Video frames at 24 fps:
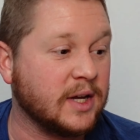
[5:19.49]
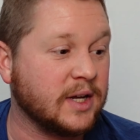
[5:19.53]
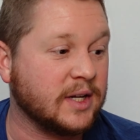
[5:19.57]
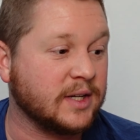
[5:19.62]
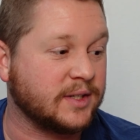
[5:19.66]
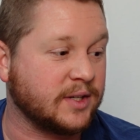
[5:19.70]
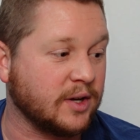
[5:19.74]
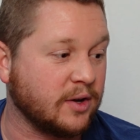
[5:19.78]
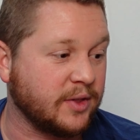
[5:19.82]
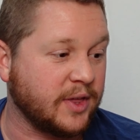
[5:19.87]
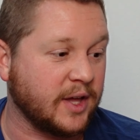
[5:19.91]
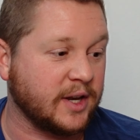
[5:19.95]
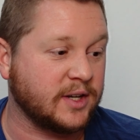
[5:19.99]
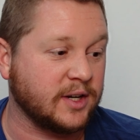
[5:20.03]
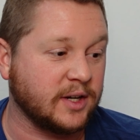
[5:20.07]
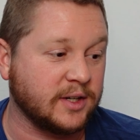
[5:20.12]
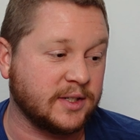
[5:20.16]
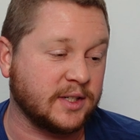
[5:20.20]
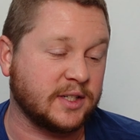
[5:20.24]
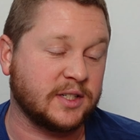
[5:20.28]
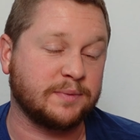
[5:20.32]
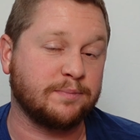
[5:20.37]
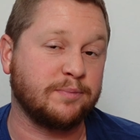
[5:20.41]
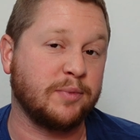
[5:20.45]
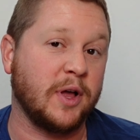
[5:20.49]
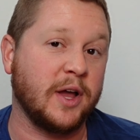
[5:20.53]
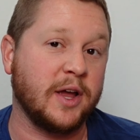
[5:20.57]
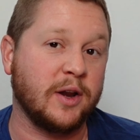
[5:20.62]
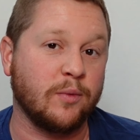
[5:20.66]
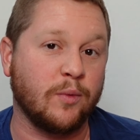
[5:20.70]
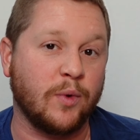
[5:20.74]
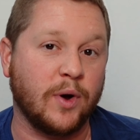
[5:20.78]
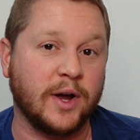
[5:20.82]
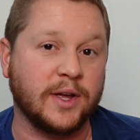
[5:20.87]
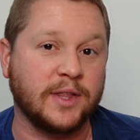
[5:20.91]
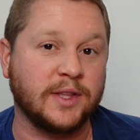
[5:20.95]
So that does
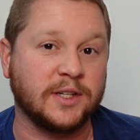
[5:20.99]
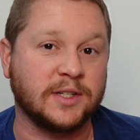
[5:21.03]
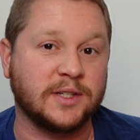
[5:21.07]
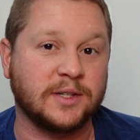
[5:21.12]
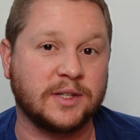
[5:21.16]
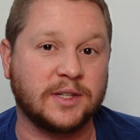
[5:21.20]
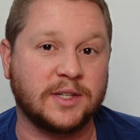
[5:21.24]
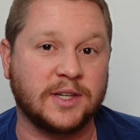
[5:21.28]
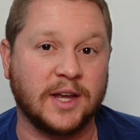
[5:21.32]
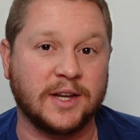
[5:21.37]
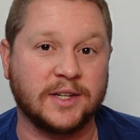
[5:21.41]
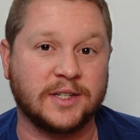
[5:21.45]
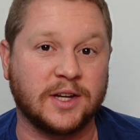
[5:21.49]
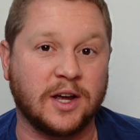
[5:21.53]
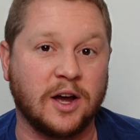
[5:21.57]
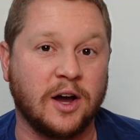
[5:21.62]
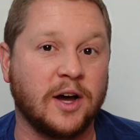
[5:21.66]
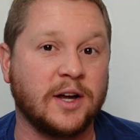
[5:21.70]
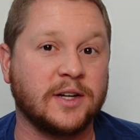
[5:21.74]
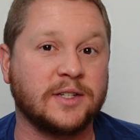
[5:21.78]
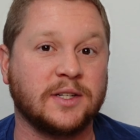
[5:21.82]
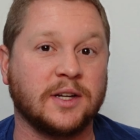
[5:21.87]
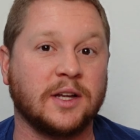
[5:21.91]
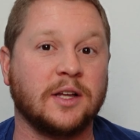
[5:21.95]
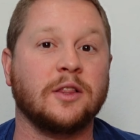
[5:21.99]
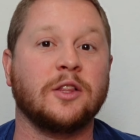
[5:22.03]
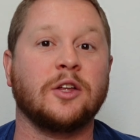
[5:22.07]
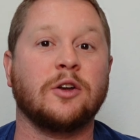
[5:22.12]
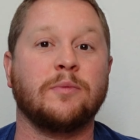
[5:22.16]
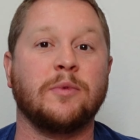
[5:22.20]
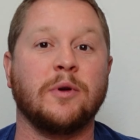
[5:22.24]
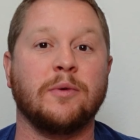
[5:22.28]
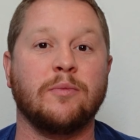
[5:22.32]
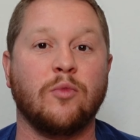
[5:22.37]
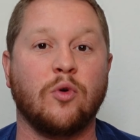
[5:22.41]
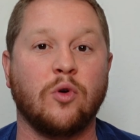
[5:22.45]
explain why these sets cost like a
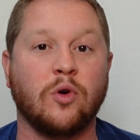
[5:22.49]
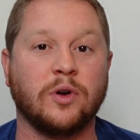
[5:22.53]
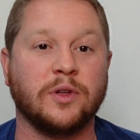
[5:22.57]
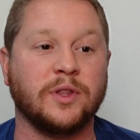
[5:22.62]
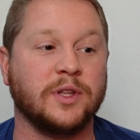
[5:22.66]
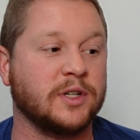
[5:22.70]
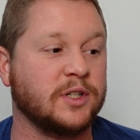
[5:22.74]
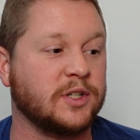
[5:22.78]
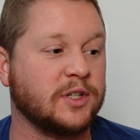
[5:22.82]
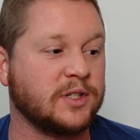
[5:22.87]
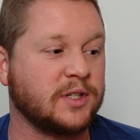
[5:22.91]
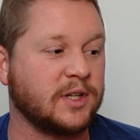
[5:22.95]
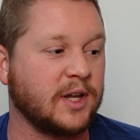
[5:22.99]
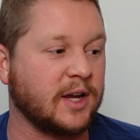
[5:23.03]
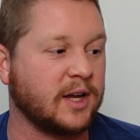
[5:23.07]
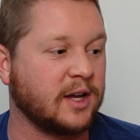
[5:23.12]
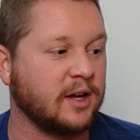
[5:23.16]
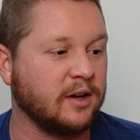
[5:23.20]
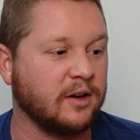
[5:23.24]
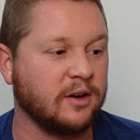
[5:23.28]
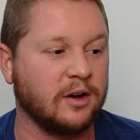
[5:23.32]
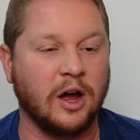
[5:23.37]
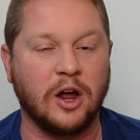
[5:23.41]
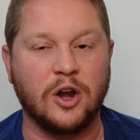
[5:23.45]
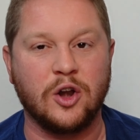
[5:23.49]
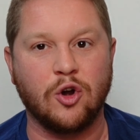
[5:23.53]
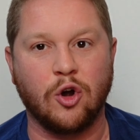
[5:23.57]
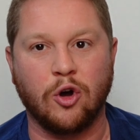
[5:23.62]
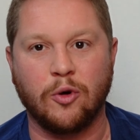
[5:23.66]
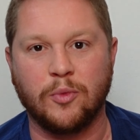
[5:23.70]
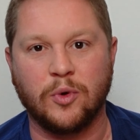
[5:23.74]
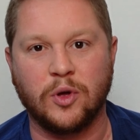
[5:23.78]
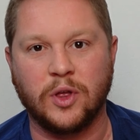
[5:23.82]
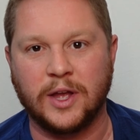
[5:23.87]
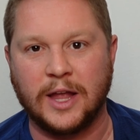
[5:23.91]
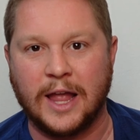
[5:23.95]
little bit more than just like a
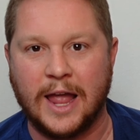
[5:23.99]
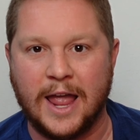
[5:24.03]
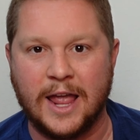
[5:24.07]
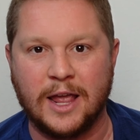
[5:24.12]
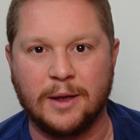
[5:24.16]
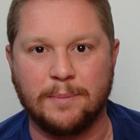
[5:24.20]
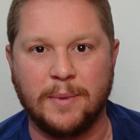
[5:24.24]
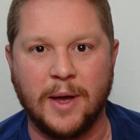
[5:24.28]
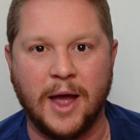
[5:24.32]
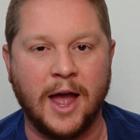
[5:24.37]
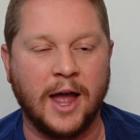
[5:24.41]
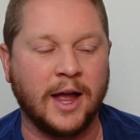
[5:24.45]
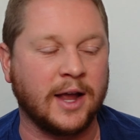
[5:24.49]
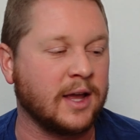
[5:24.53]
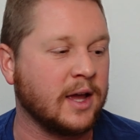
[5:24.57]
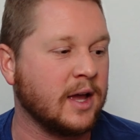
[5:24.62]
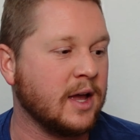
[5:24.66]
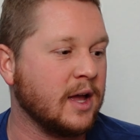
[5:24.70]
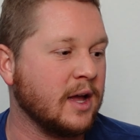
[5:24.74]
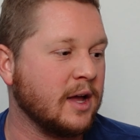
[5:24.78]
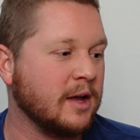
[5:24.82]
normal like 8-pack,